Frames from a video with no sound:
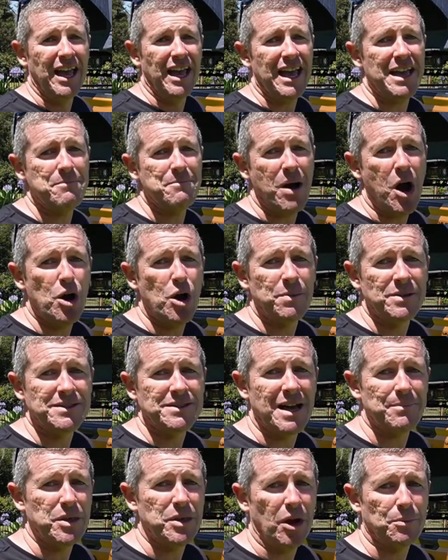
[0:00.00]
It opens
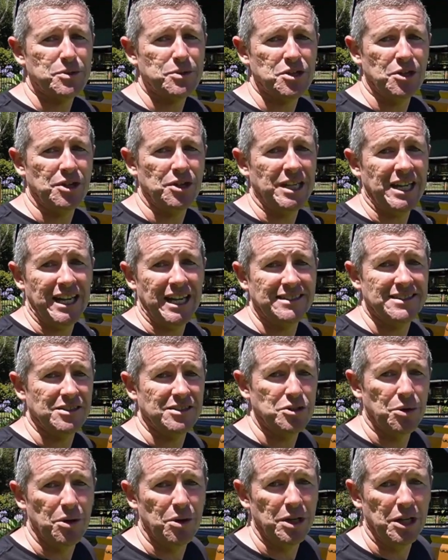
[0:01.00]
up the opportunity to
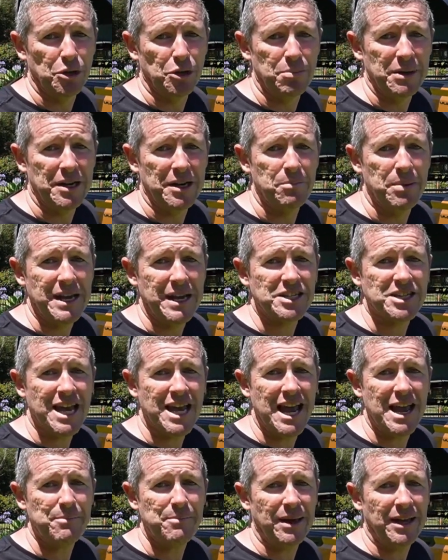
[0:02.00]
do a little bit of beach
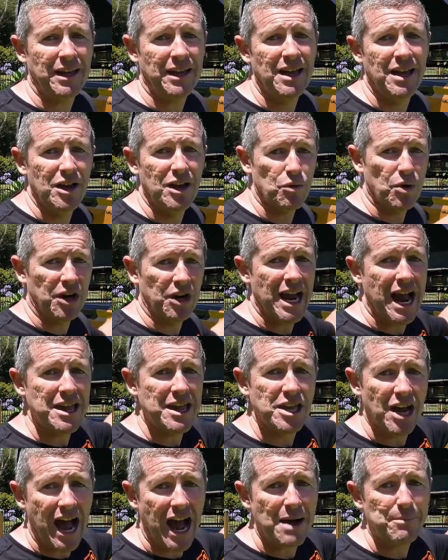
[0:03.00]
camping where
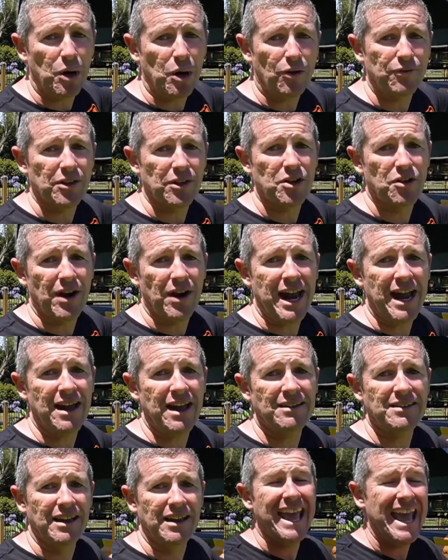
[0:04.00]
you're up off the
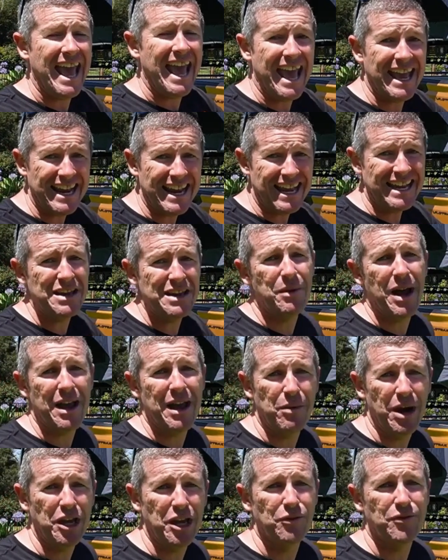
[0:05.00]
ground and
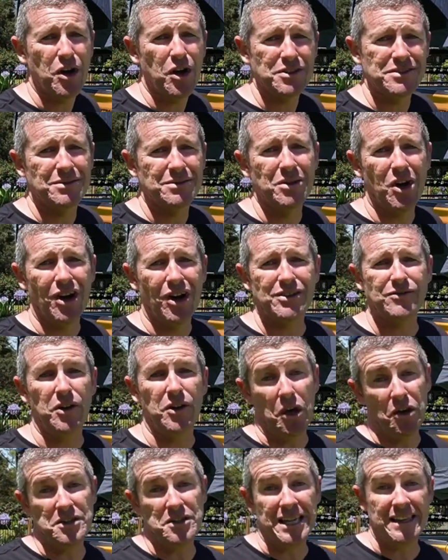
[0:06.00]
anywhere where you've got some nice
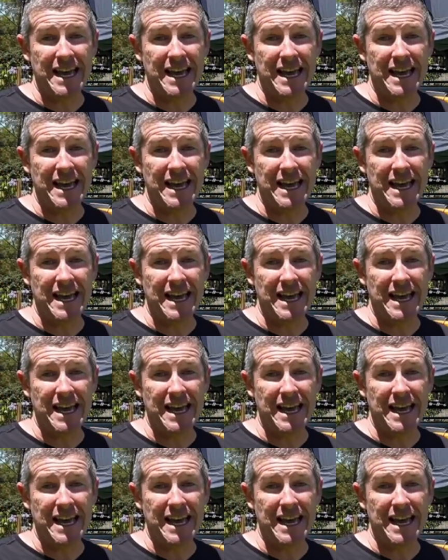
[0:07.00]
views.